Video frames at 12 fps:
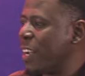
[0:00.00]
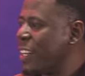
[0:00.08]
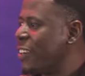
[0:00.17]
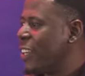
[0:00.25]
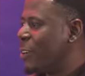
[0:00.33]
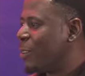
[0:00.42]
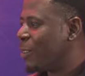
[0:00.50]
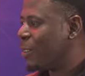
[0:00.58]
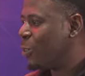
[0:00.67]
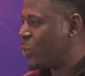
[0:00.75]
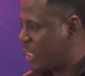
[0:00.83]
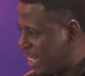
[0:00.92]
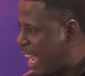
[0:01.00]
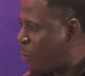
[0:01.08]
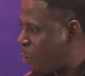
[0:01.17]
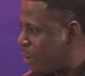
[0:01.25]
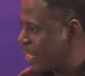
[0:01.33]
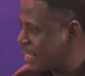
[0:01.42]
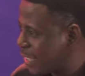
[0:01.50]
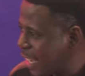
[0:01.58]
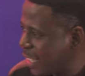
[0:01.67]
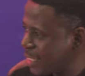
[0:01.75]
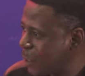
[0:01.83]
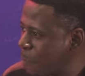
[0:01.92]
very real. You see how worries
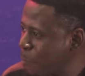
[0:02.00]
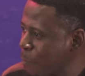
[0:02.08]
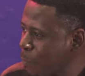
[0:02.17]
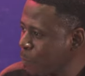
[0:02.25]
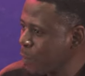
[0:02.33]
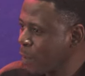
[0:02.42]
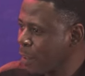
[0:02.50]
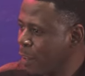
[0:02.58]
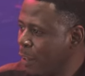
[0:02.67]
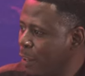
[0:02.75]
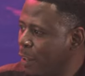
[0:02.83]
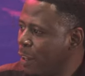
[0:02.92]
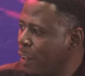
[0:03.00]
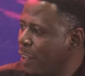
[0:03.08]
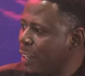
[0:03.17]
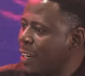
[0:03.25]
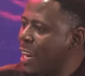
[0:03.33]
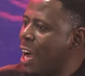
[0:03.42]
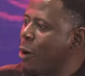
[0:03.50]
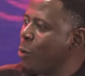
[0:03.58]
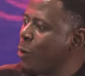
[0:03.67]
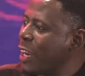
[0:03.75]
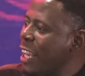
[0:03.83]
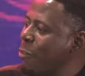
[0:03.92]
start.
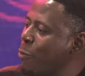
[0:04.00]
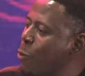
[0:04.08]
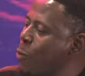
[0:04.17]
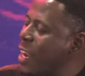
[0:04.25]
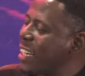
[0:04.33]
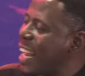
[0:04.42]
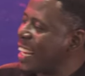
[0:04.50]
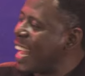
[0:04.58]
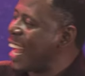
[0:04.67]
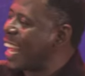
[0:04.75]
Now, even when that